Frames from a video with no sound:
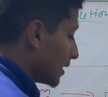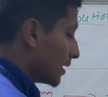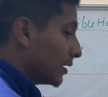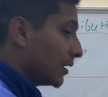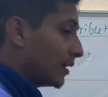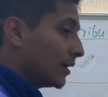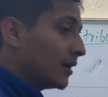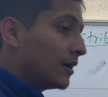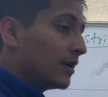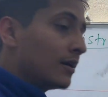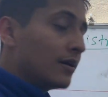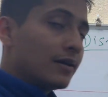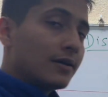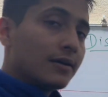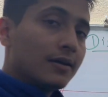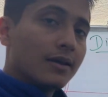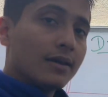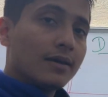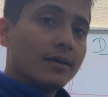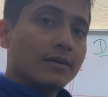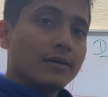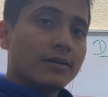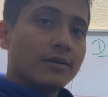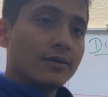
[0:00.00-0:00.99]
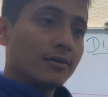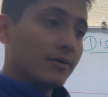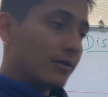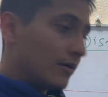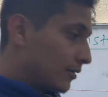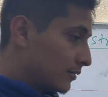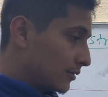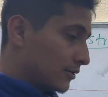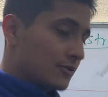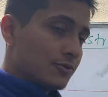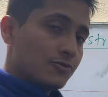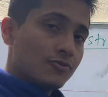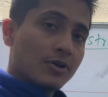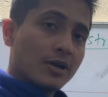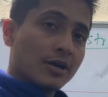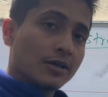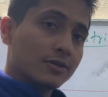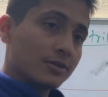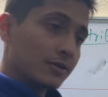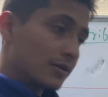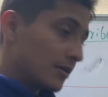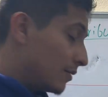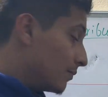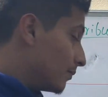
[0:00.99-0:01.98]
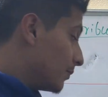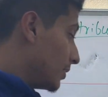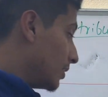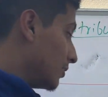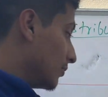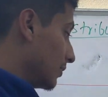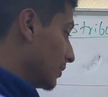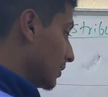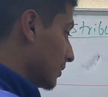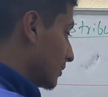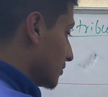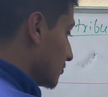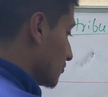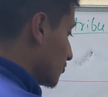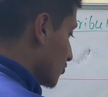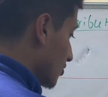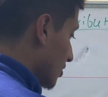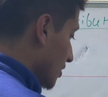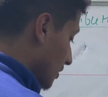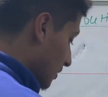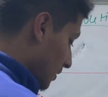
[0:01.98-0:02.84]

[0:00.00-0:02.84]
any other drug to compete with this drug.